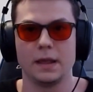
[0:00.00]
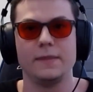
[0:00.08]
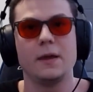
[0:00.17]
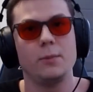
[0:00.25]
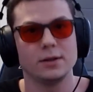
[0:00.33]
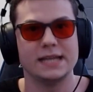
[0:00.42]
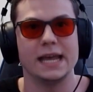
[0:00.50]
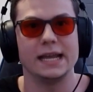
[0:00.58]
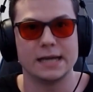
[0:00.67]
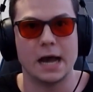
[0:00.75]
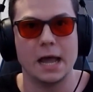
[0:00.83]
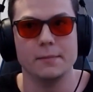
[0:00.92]
they will take
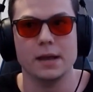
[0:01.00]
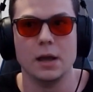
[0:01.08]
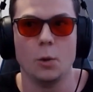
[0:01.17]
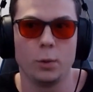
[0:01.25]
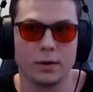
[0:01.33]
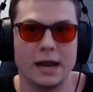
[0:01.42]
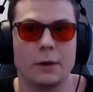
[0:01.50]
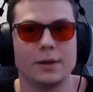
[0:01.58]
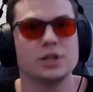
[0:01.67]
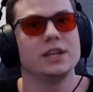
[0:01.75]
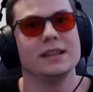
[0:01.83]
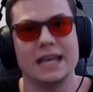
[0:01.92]
time, we're now
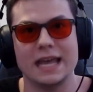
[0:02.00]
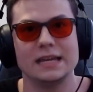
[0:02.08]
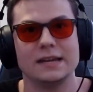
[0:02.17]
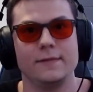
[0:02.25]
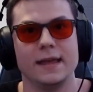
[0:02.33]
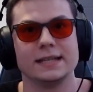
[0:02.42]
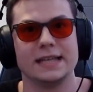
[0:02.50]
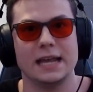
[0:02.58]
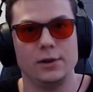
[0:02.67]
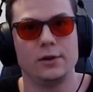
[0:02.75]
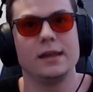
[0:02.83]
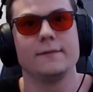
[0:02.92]
reaching the end of this
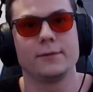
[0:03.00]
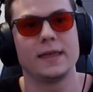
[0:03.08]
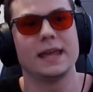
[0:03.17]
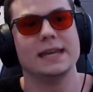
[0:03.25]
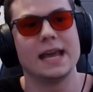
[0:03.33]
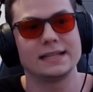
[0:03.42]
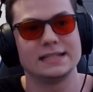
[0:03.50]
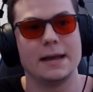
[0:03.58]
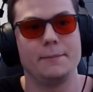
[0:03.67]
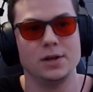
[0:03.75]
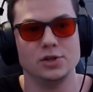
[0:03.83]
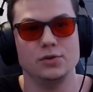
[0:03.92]
and looking for that next
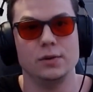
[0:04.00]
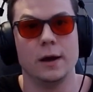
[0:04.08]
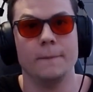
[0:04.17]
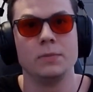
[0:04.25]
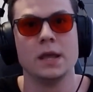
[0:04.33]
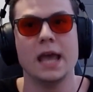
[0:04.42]
step in Juno.